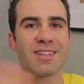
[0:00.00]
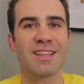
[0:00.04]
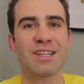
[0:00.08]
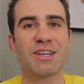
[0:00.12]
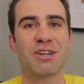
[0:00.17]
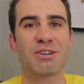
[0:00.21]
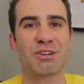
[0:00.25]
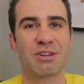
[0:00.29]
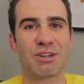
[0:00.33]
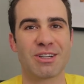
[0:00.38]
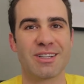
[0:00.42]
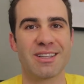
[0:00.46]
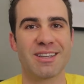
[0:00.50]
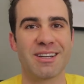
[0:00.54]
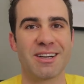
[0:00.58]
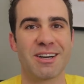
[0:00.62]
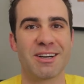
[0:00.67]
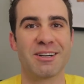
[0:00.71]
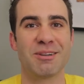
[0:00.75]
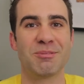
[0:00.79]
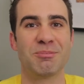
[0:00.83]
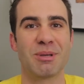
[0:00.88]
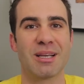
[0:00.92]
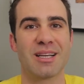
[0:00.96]
little
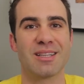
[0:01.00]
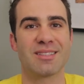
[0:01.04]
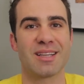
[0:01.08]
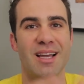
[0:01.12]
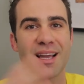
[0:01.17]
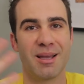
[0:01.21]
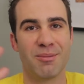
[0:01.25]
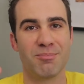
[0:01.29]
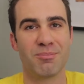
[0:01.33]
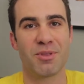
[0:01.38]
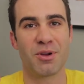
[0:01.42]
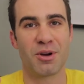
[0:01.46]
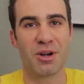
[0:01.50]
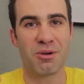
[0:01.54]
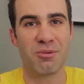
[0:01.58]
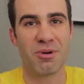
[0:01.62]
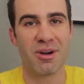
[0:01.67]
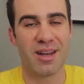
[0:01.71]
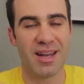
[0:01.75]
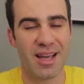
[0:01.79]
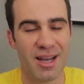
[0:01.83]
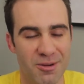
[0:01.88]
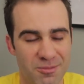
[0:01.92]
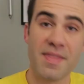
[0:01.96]
earlier because I am
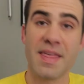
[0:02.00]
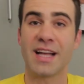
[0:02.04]
31 now.